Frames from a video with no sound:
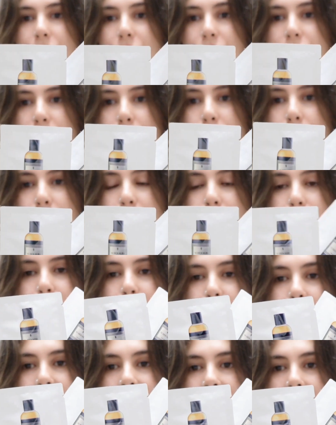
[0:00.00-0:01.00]
shampoos.
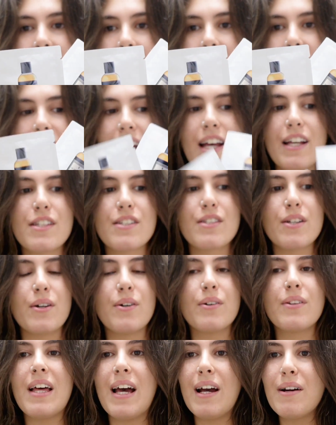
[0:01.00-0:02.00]

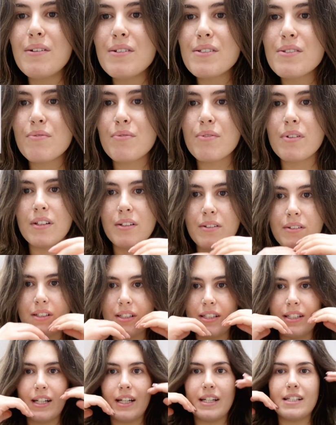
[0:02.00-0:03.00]
So that was really,
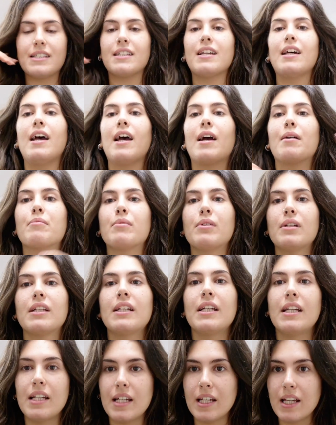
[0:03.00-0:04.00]
really nice. I'm
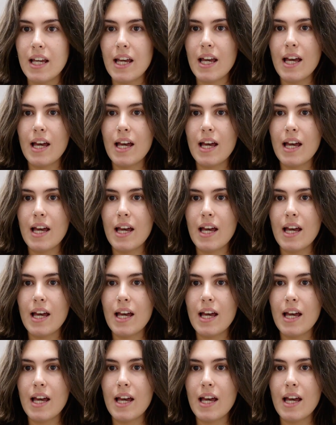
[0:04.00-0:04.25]
really